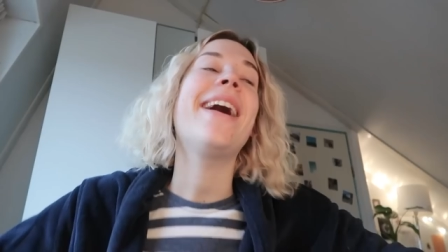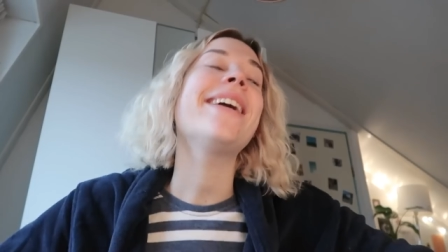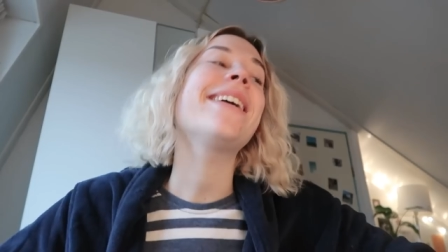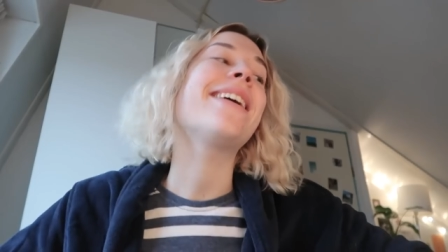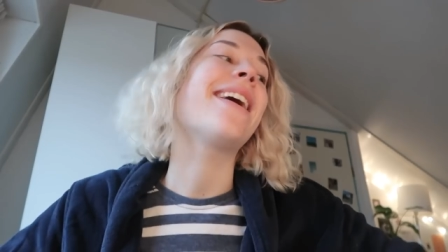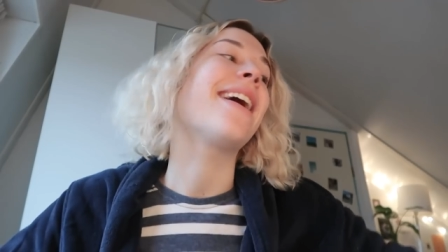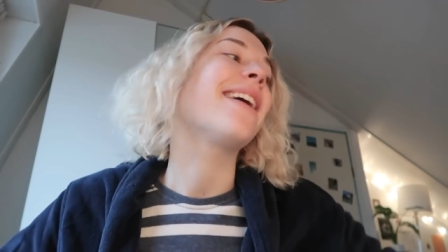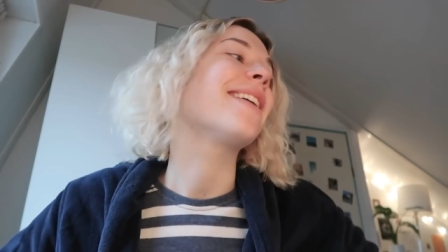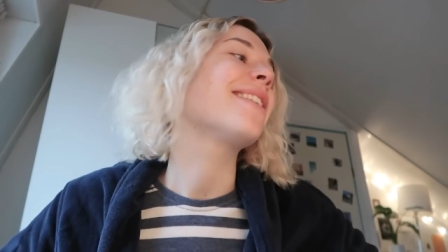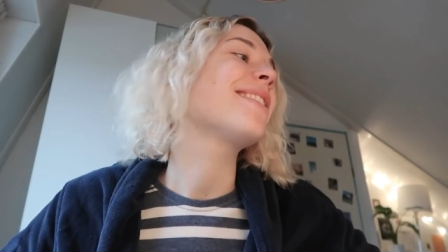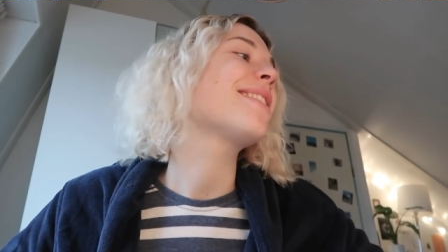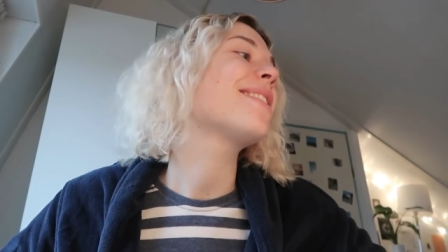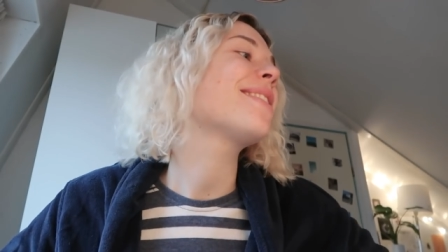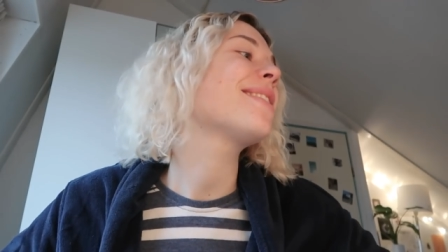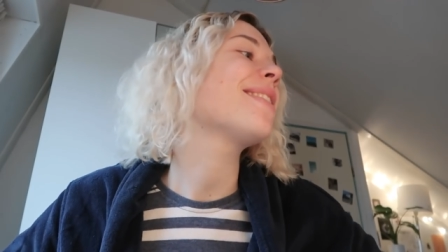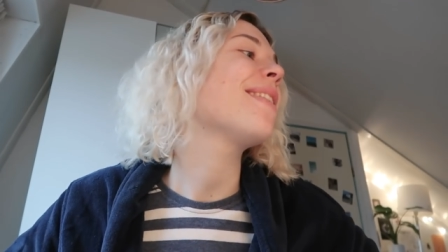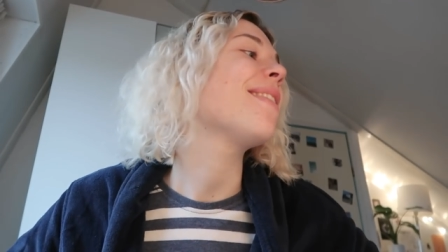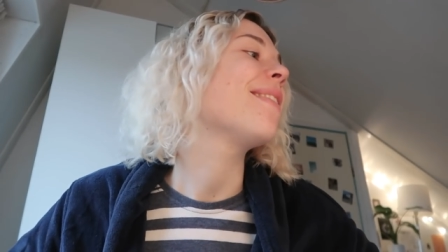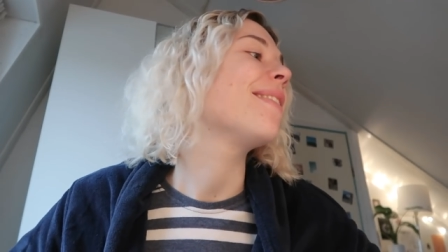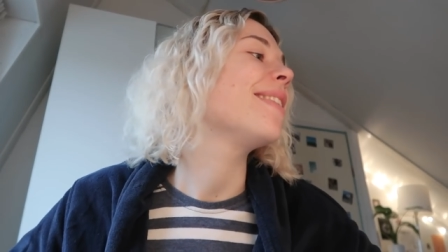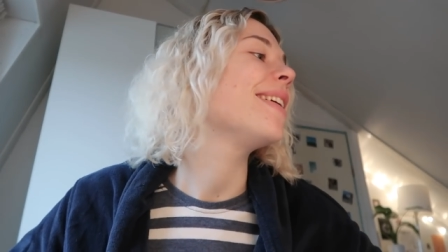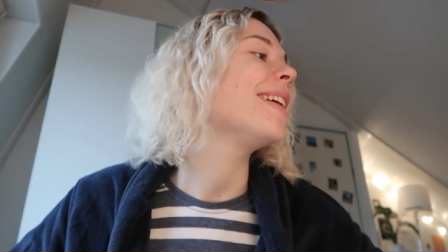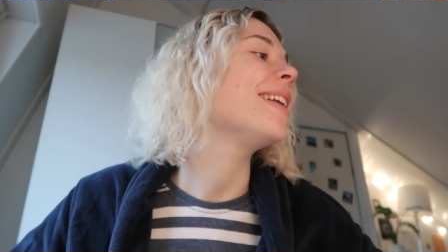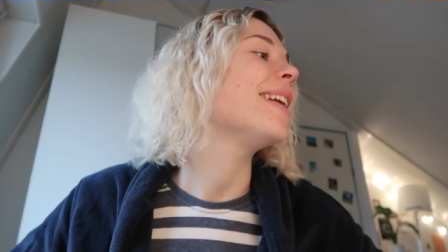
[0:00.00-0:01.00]
Hi guys,
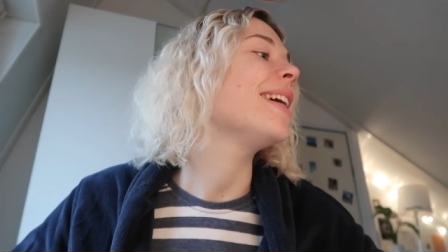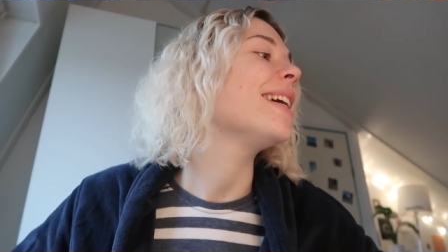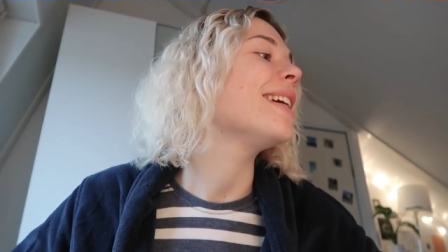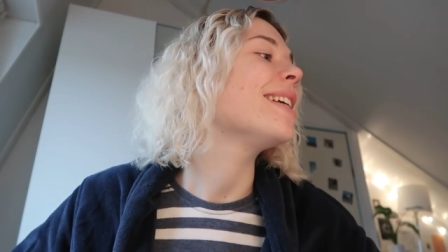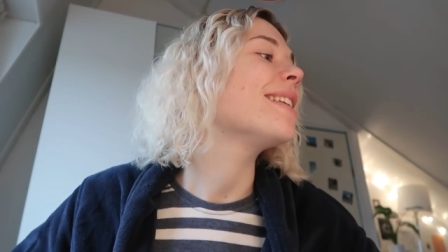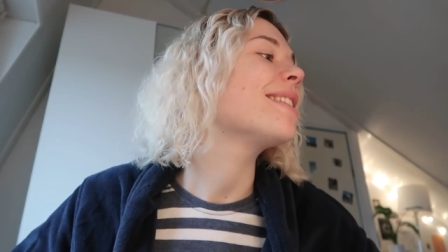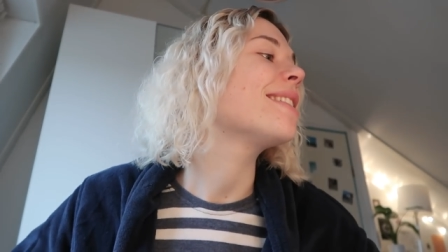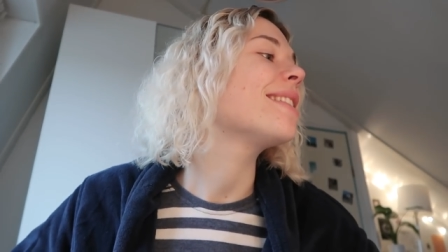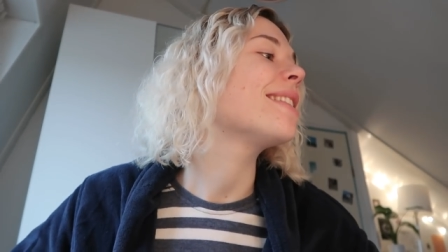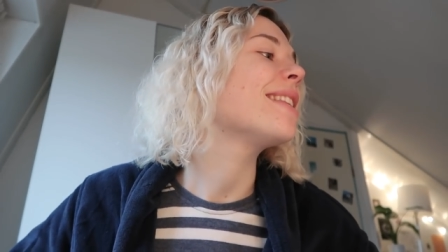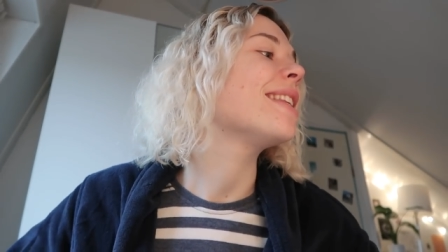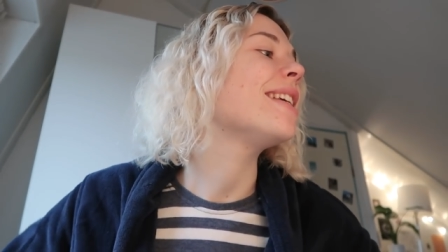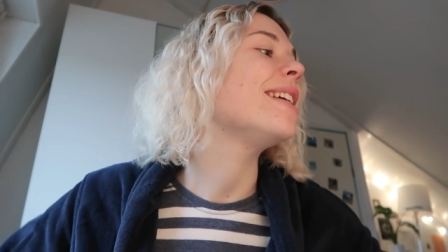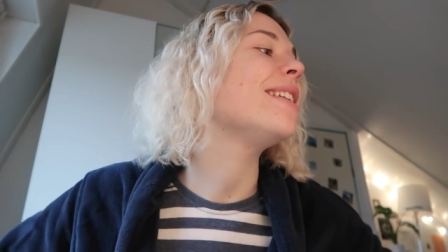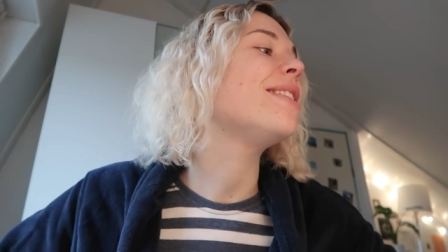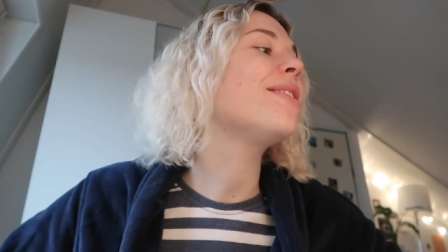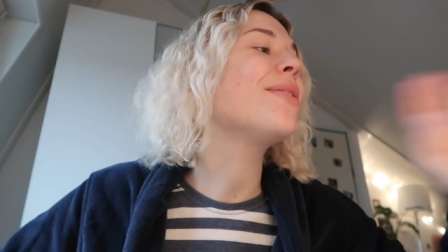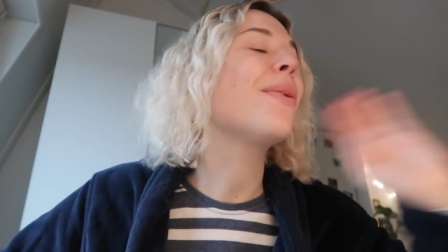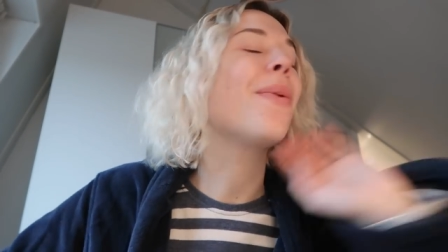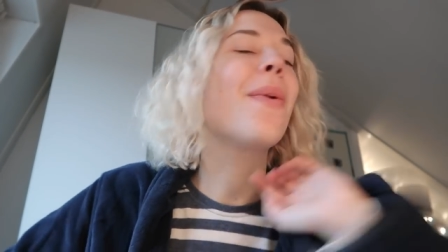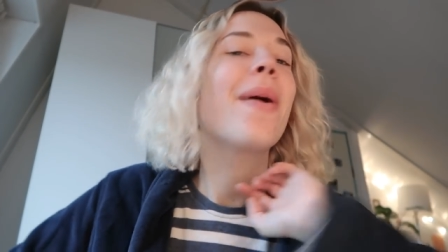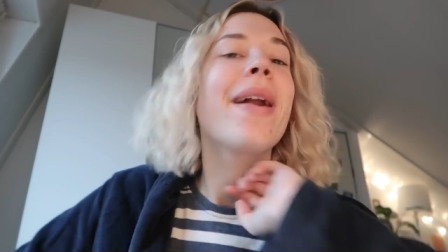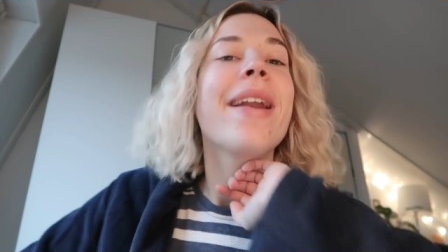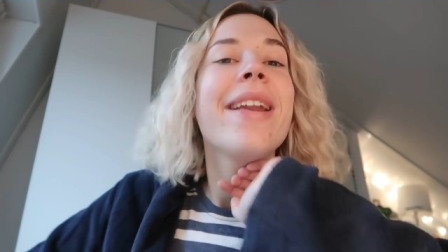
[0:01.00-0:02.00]
so it is the
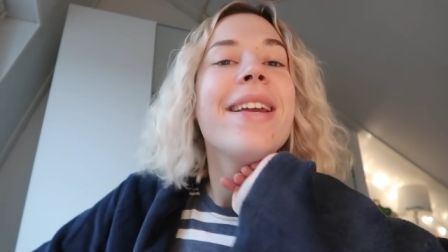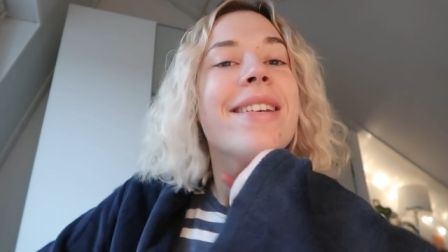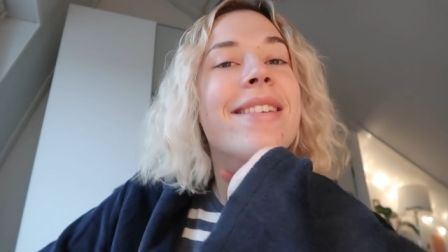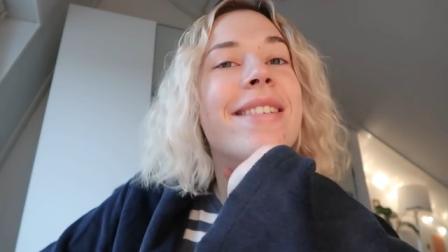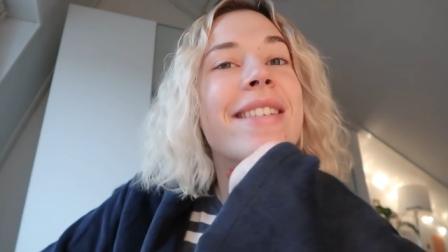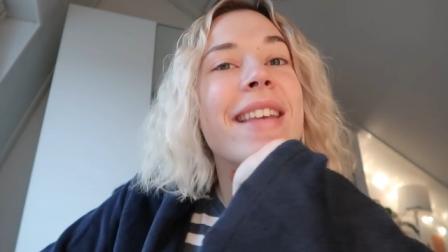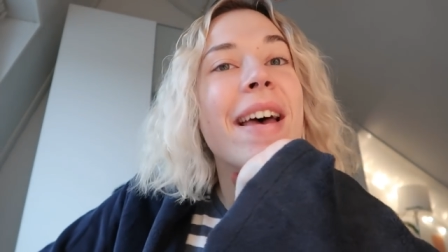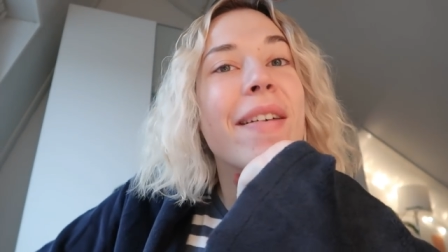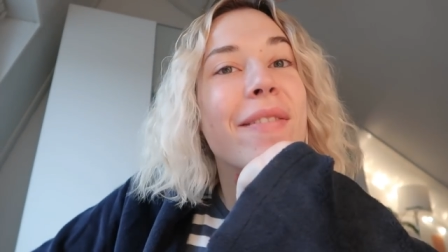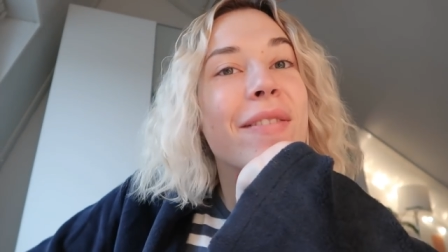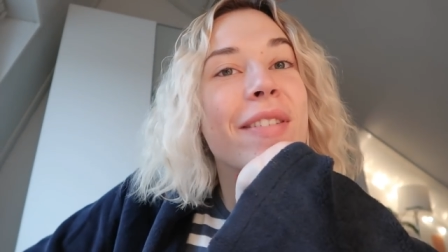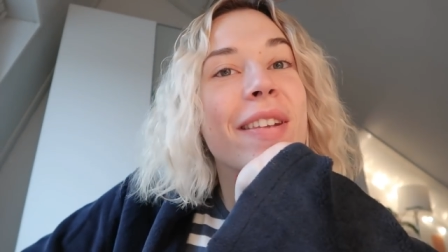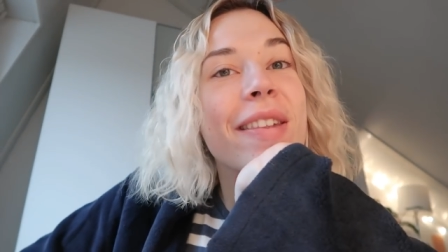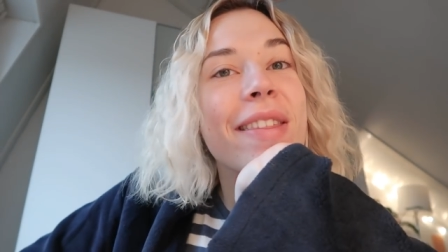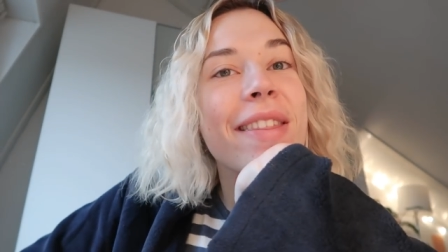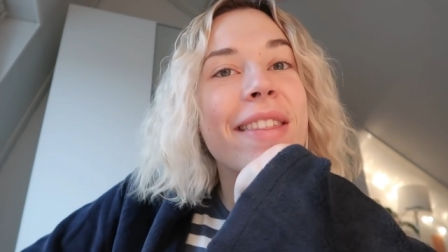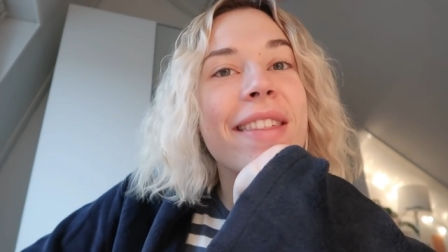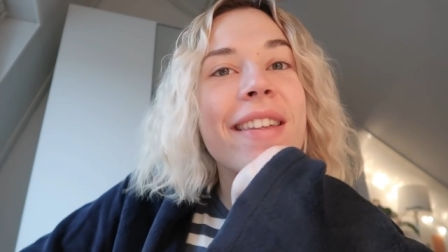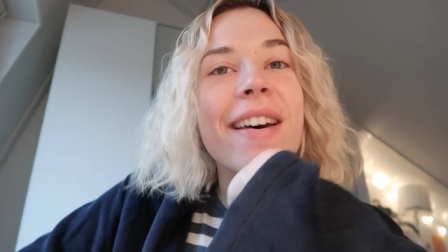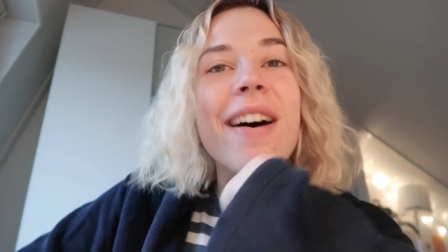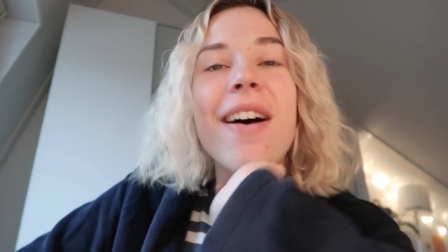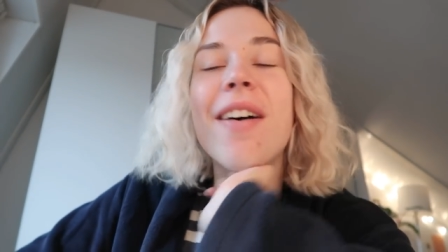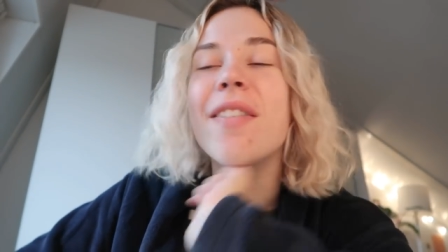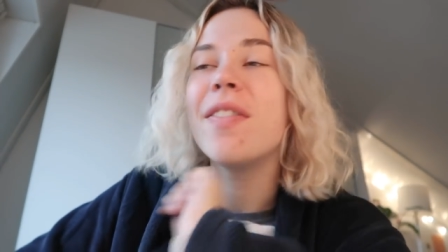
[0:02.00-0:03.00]

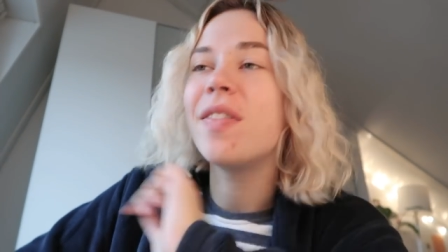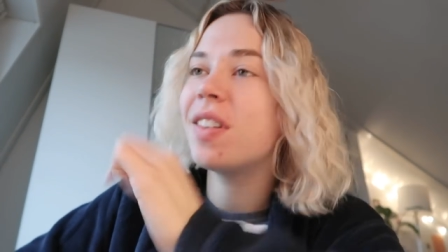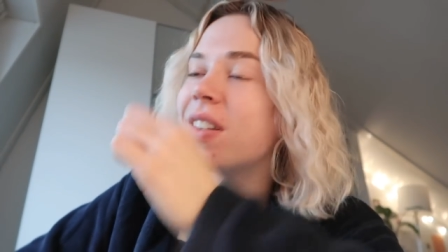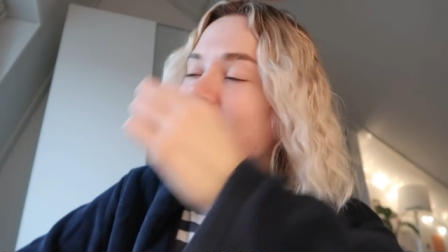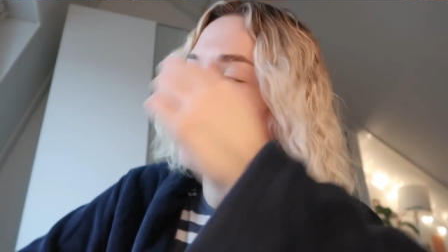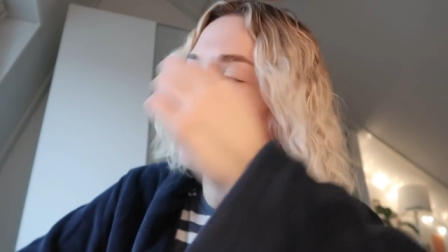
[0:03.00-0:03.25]
27th of